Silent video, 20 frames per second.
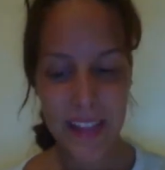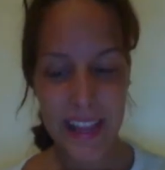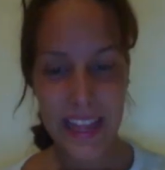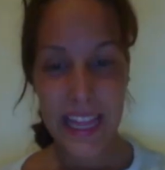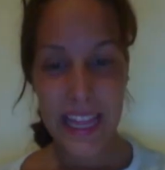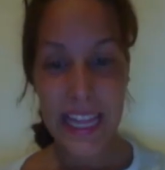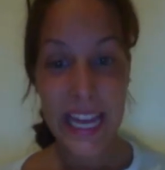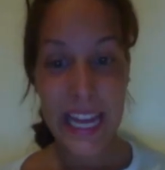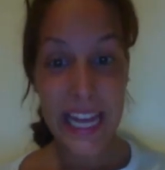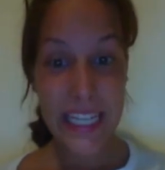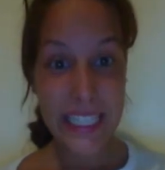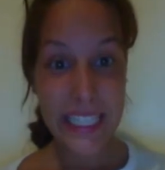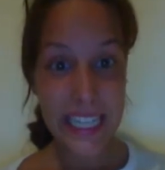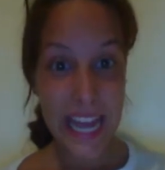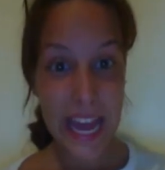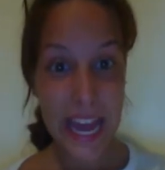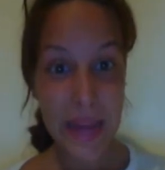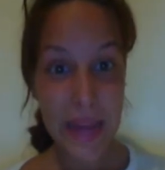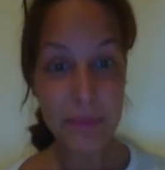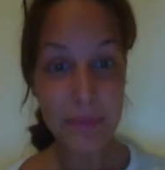Then the next
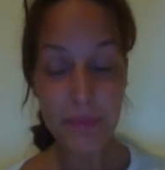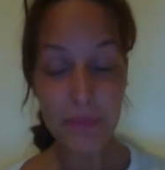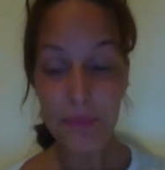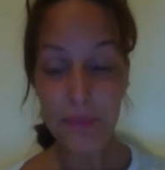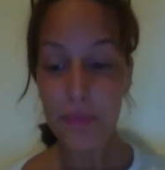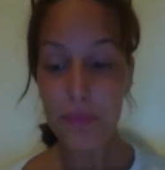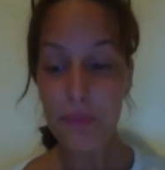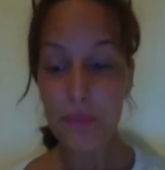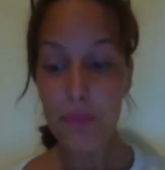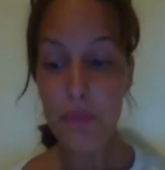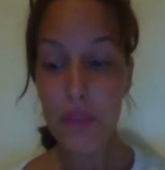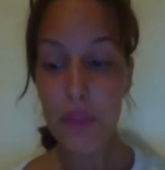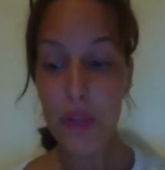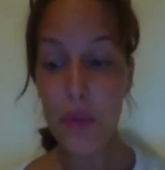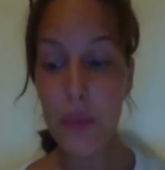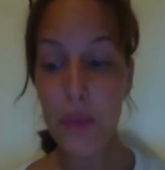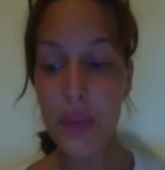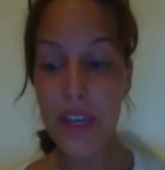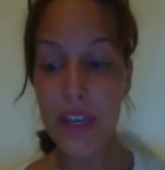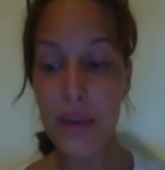day,
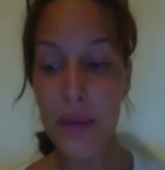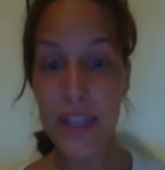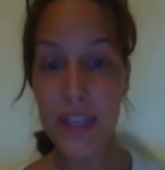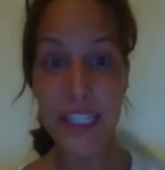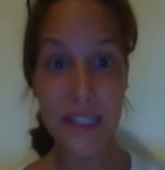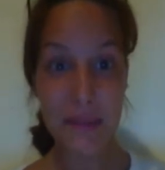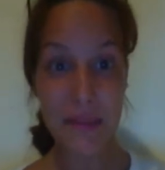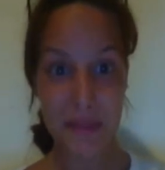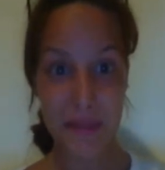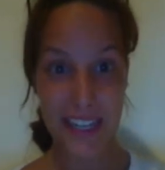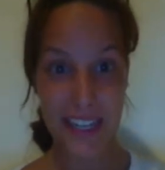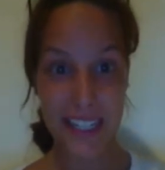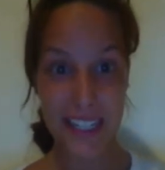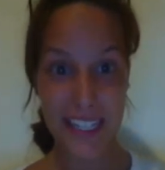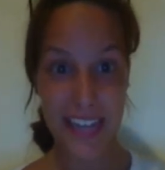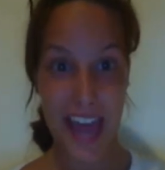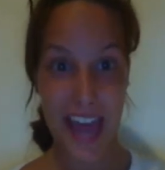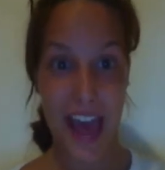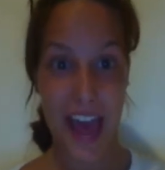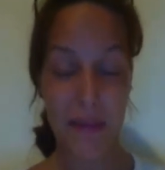we went to the
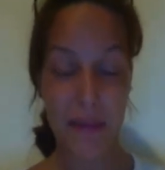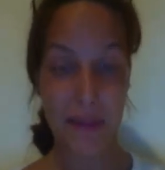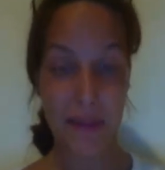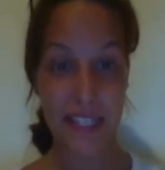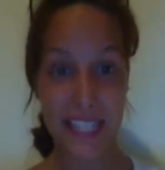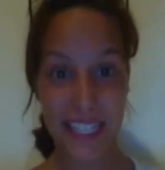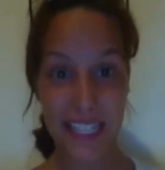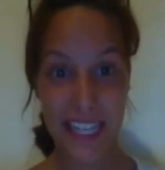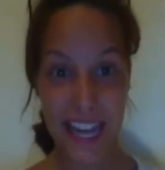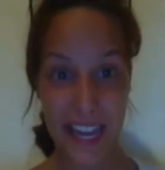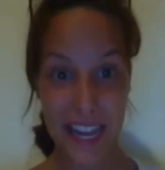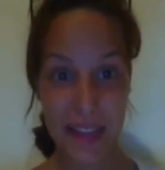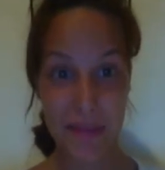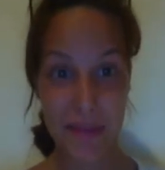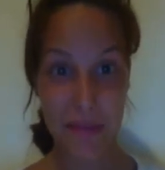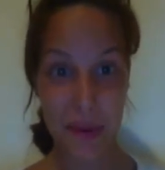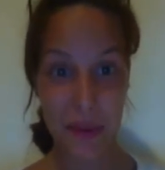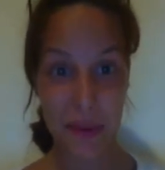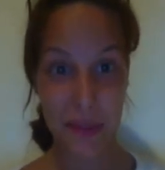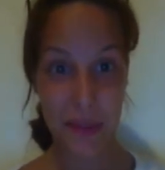beach and we did take the
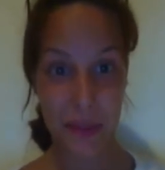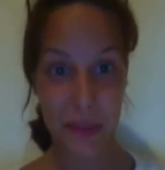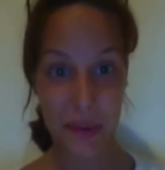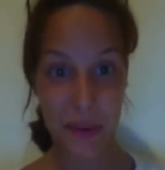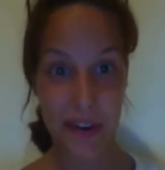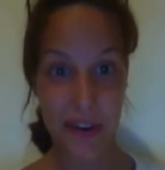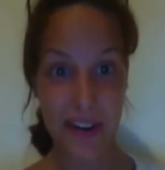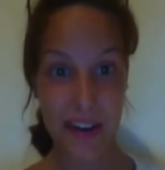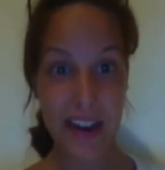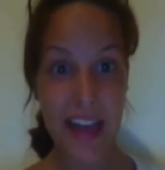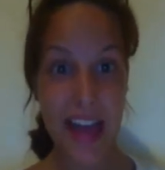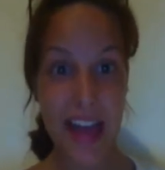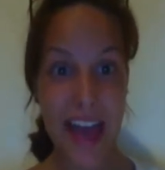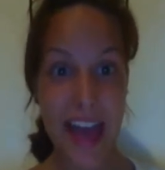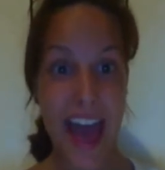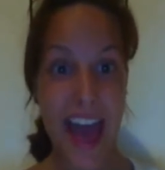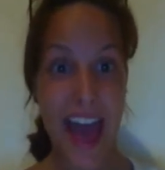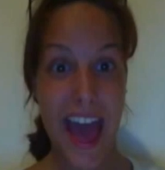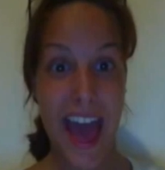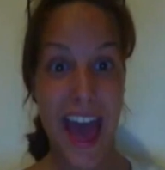boat tour.
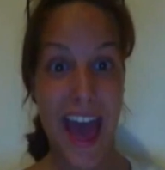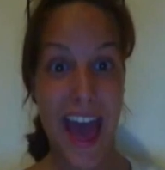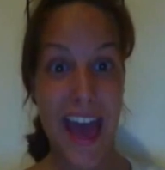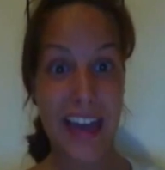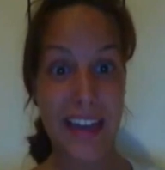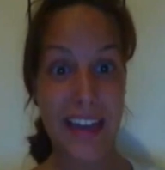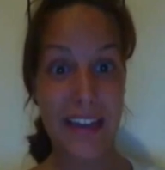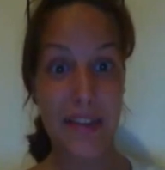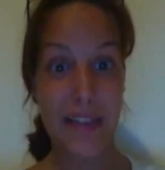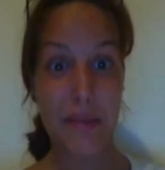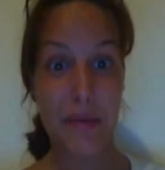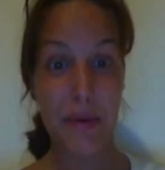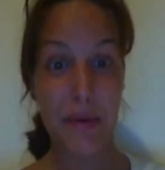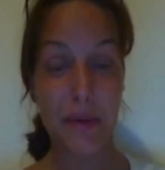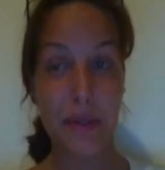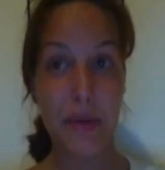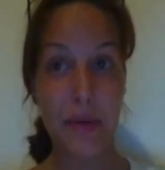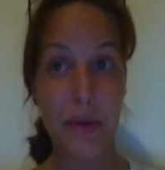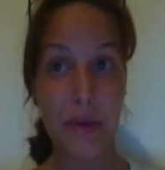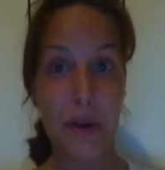And the
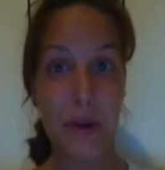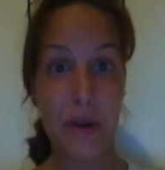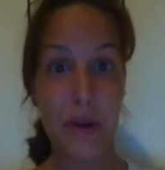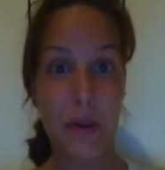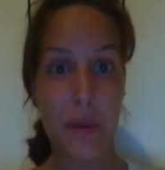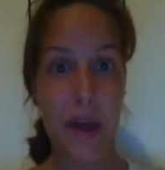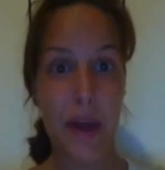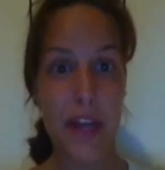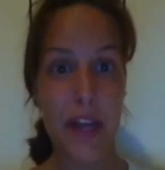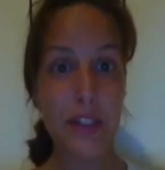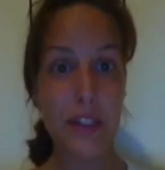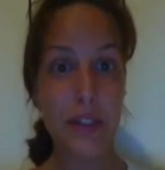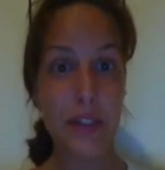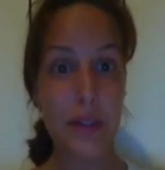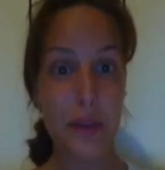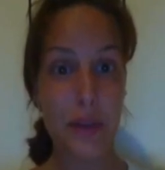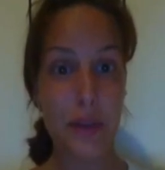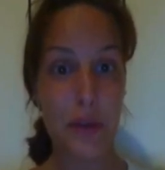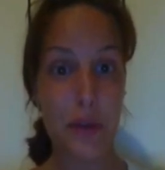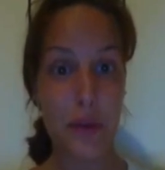boat tour went
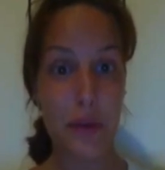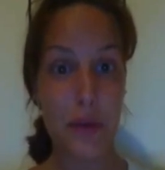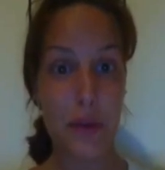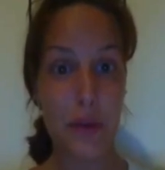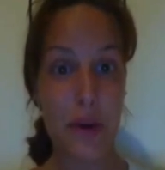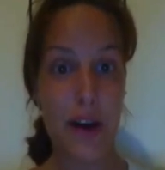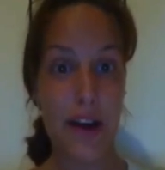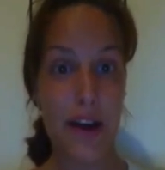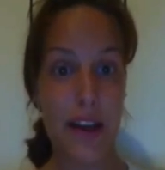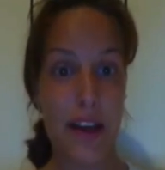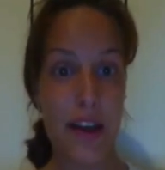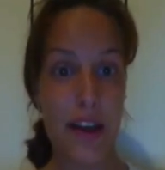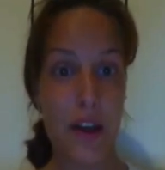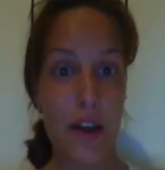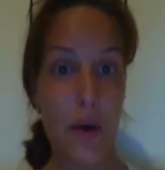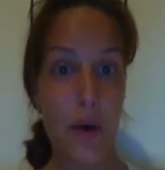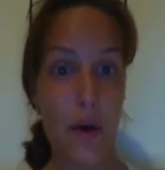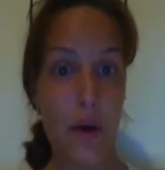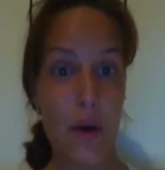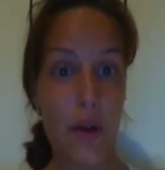to
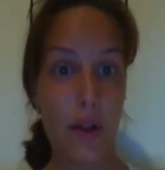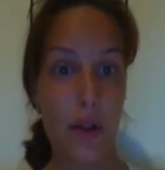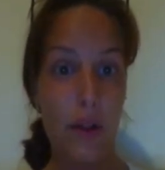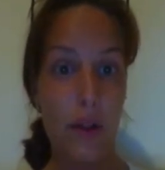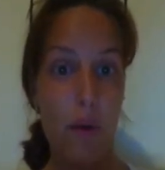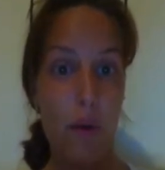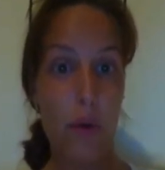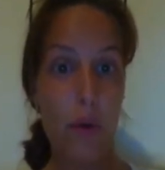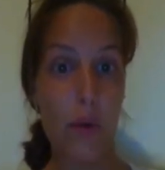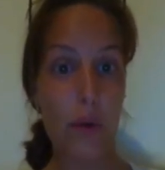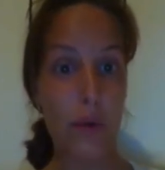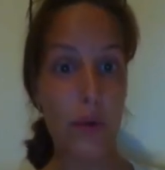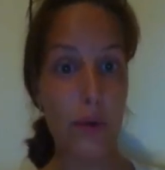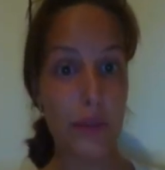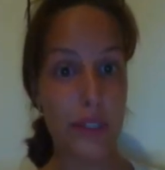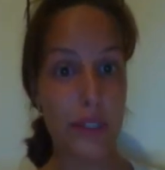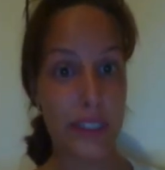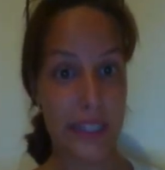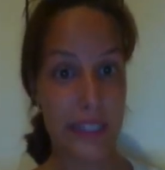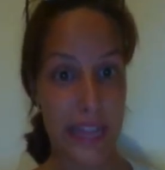an
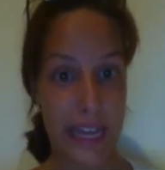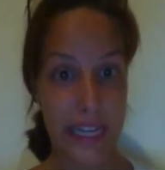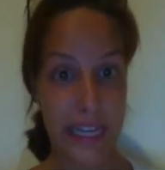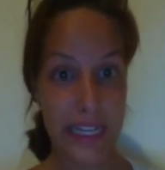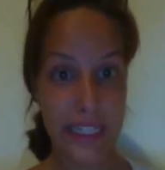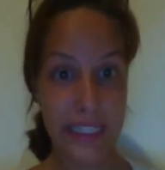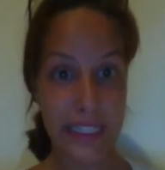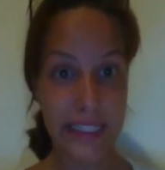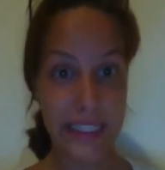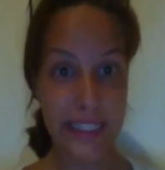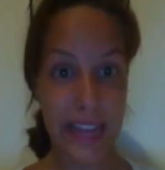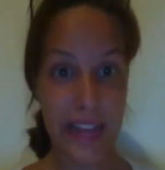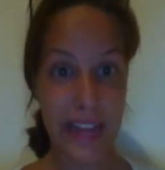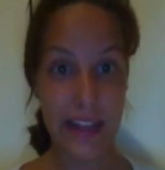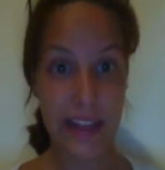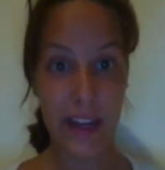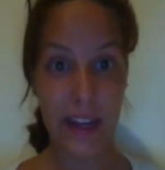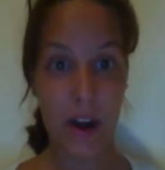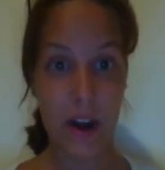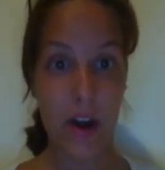old like
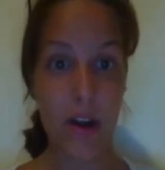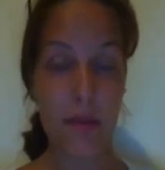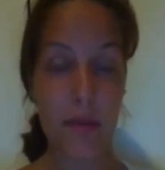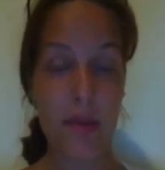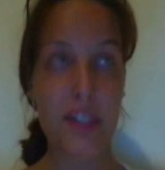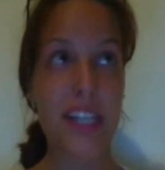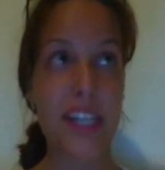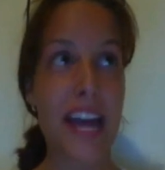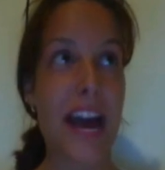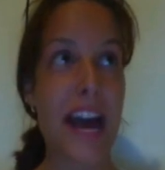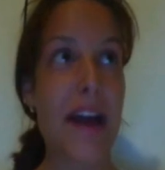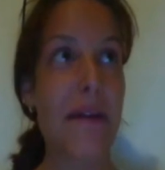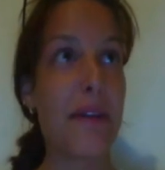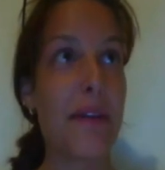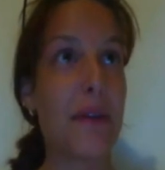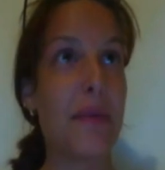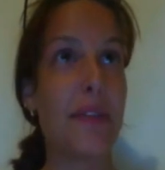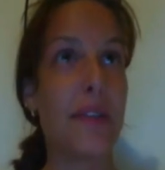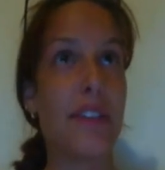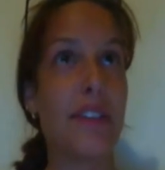sailing harbor
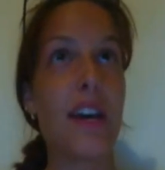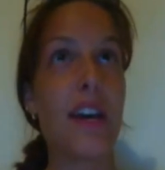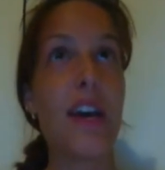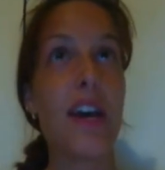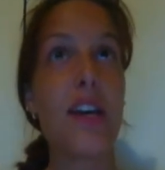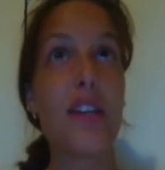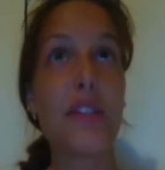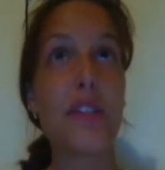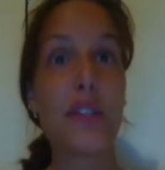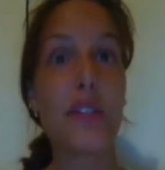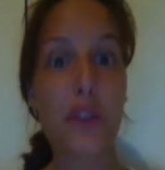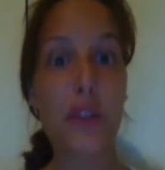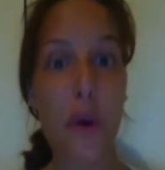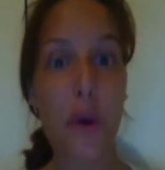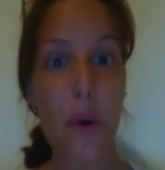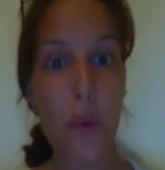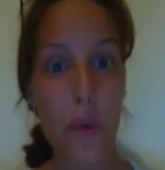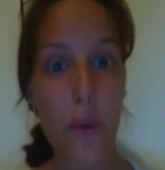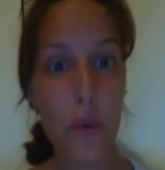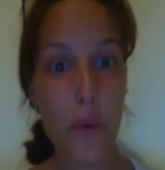town. It was
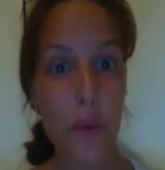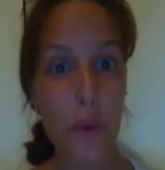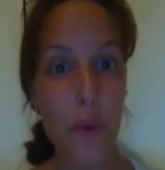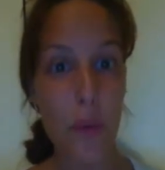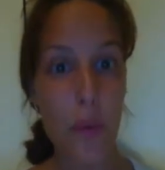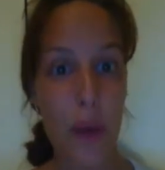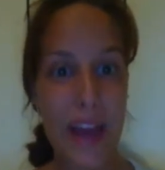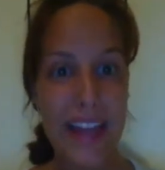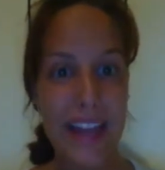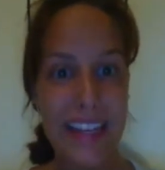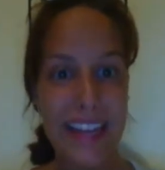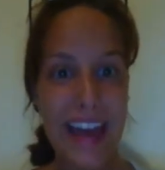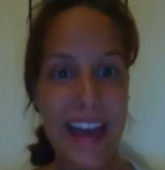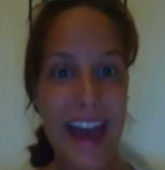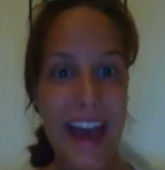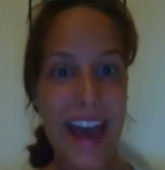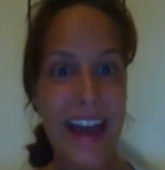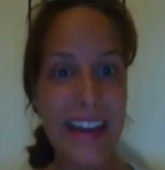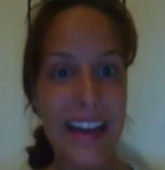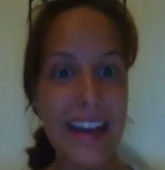so quaint. It
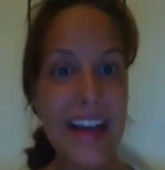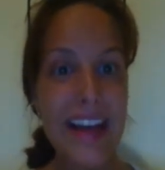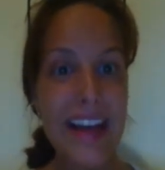had